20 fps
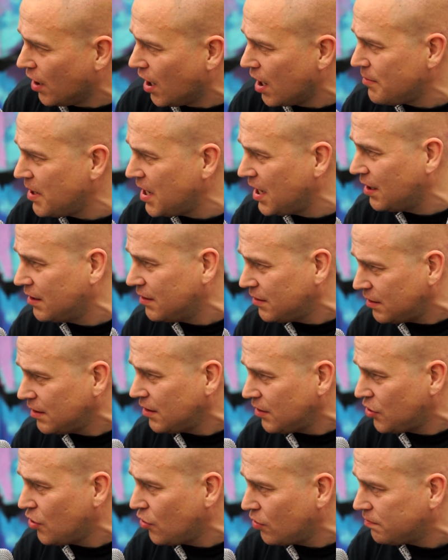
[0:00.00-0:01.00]
I mean,
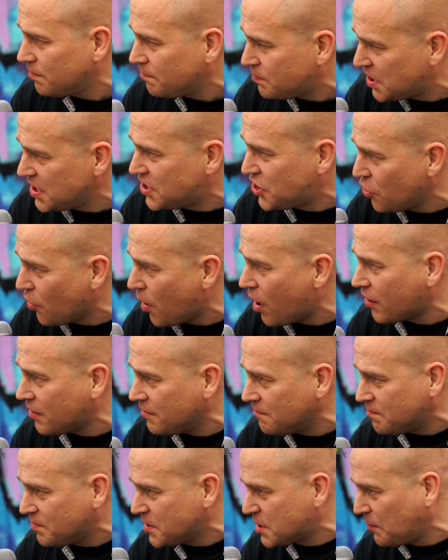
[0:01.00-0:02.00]
you since you
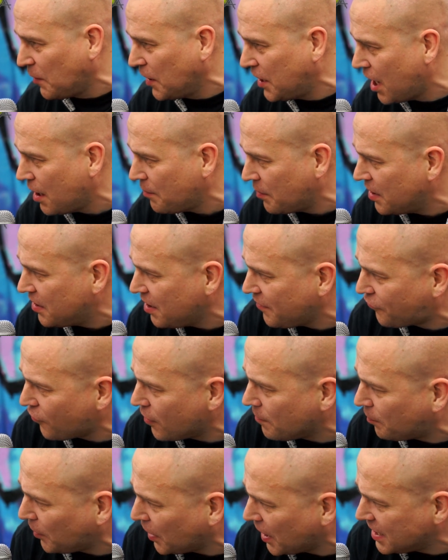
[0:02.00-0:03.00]
are split up in
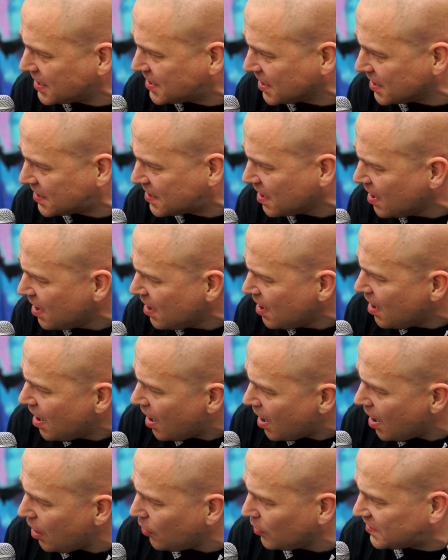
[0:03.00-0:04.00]
different places,
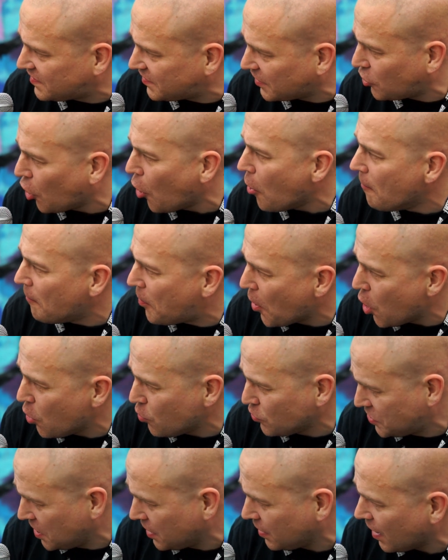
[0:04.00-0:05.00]
how is
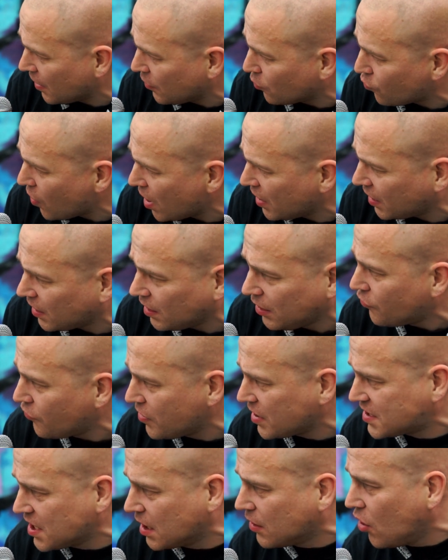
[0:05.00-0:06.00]
composing and writing
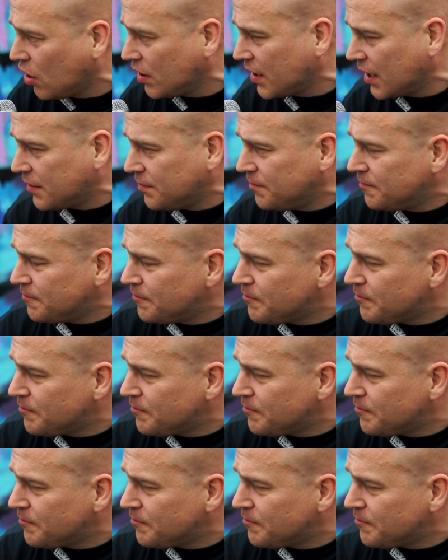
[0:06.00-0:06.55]
lyrics and all that?